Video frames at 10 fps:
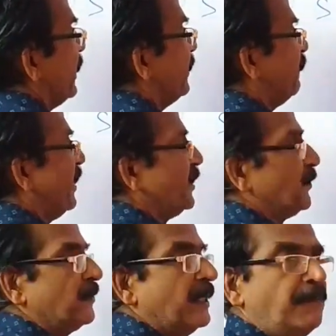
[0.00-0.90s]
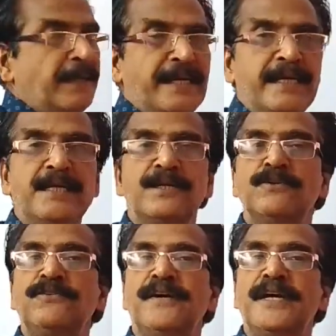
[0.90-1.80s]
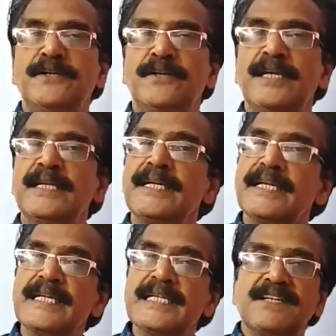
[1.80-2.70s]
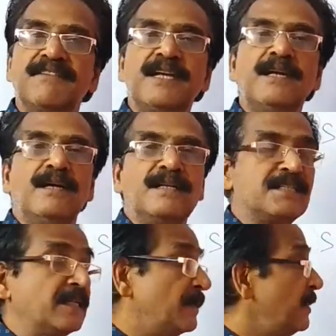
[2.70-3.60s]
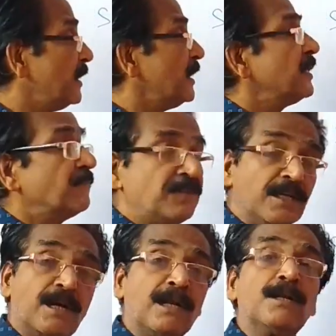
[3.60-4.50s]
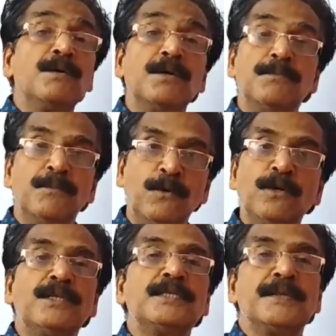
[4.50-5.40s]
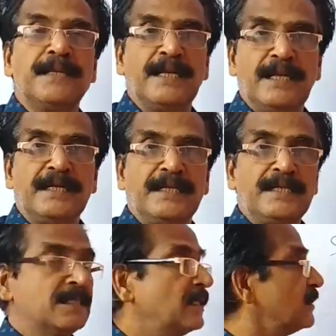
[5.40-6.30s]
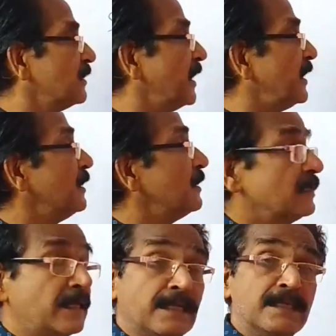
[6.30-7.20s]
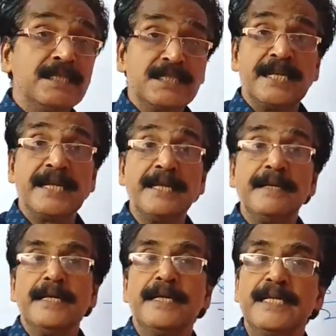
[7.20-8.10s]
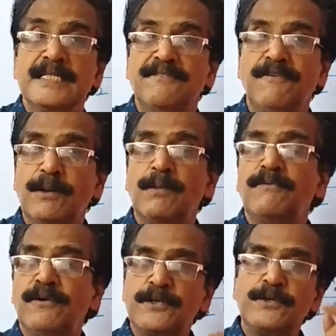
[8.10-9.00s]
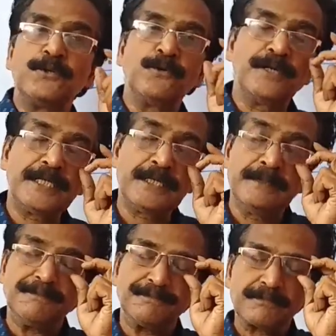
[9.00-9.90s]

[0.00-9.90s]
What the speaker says: 8 factorial by 2 factorial is our answer. If there are more similar letters, then see, here is a formula for you, you know it.